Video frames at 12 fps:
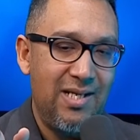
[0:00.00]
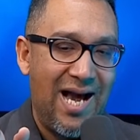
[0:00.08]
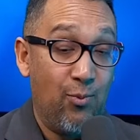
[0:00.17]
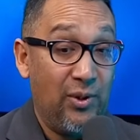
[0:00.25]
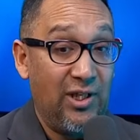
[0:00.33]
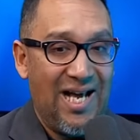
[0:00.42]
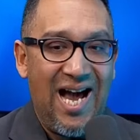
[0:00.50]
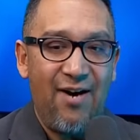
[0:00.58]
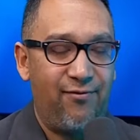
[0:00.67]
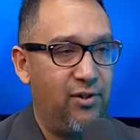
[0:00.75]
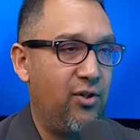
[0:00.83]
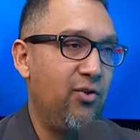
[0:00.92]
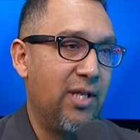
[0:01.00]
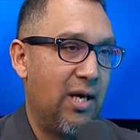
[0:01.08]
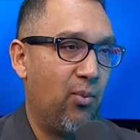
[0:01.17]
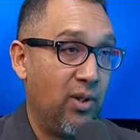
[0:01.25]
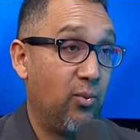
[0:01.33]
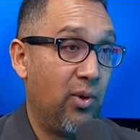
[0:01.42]
And we're going to have to do that
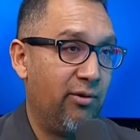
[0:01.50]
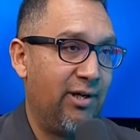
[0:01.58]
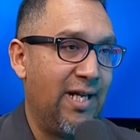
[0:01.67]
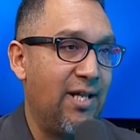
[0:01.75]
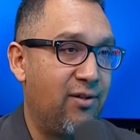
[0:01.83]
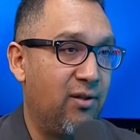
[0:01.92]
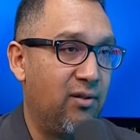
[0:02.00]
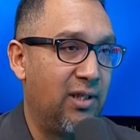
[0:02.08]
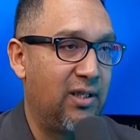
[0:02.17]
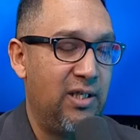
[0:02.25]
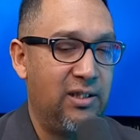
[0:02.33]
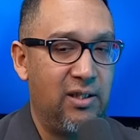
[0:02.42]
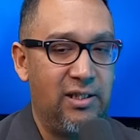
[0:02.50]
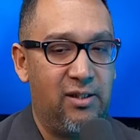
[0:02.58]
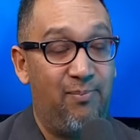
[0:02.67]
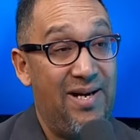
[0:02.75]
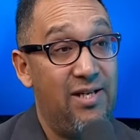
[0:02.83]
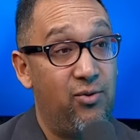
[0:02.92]
one way or another. Like it
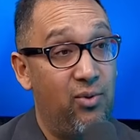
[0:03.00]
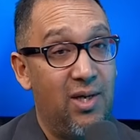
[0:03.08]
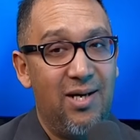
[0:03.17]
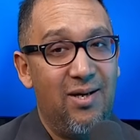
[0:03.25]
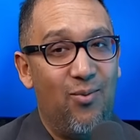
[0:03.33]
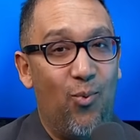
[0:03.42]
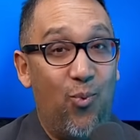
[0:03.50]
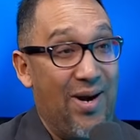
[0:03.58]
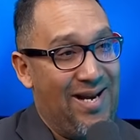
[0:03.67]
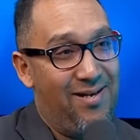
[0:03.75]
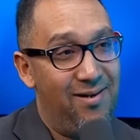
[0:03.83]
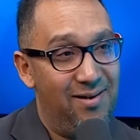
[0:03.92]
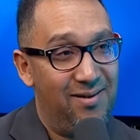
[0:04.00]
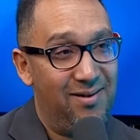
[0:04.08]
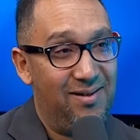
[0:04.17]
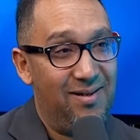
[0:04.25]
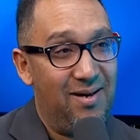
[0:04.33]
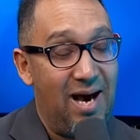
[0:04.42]
depends when,
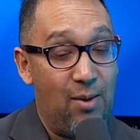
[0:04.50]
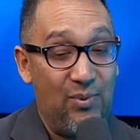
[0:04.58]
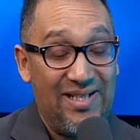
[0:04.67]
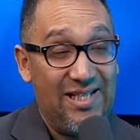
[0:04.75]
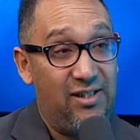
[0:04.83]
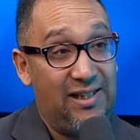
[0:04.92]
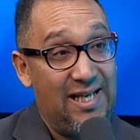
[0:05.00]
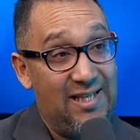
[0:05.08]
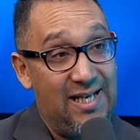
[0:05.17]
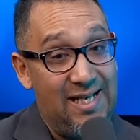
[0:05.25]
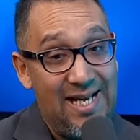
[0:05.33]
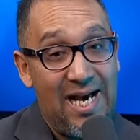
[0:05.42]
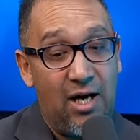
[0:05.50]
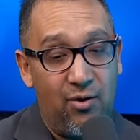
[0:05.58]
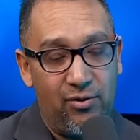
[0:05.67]
and we need to get there now.